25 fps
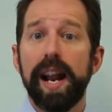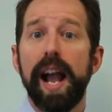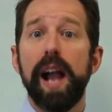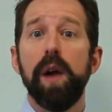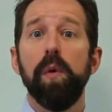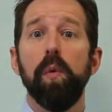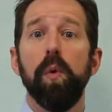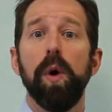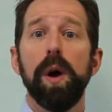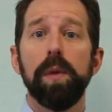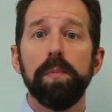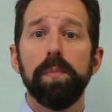
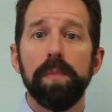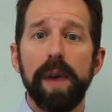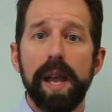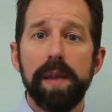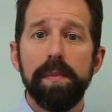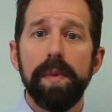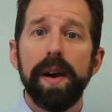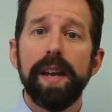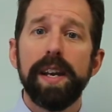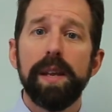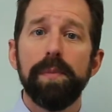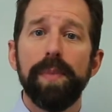I want
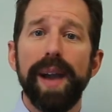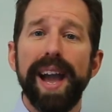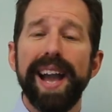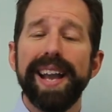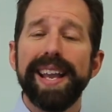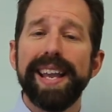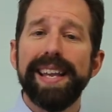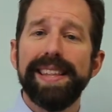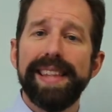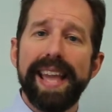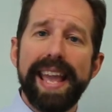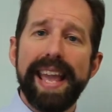my money
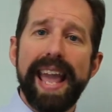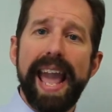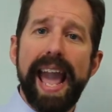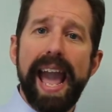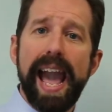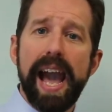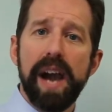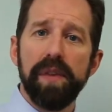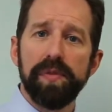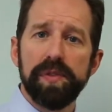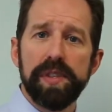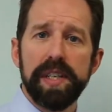back, and they
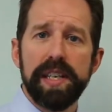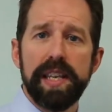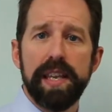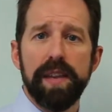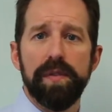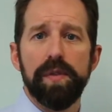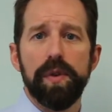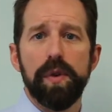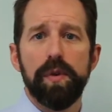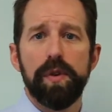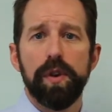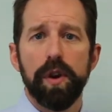have to
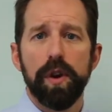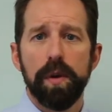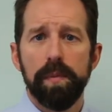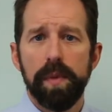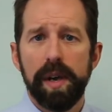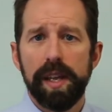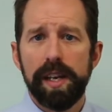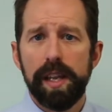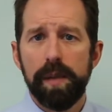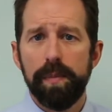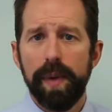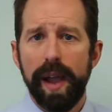give you your
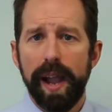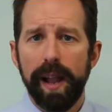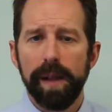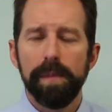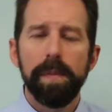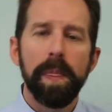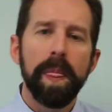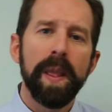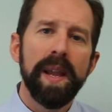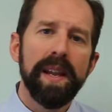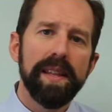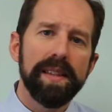money back.